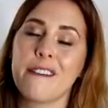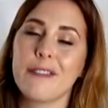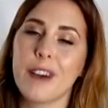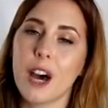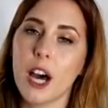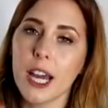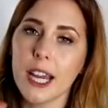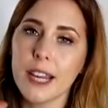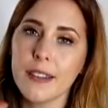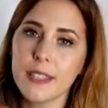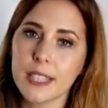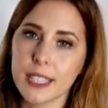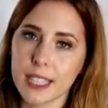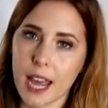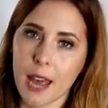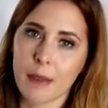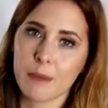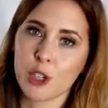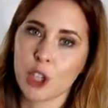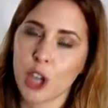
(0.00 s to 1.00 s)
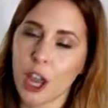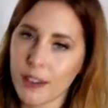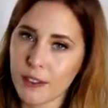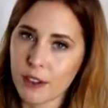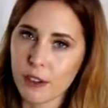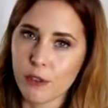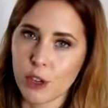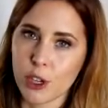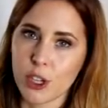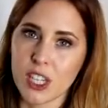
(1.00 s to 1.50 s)
5-step
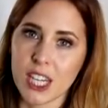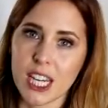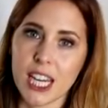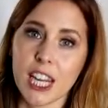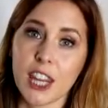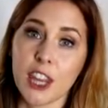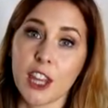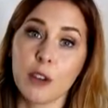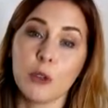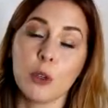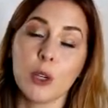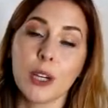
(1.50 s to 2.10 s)
shaving routine that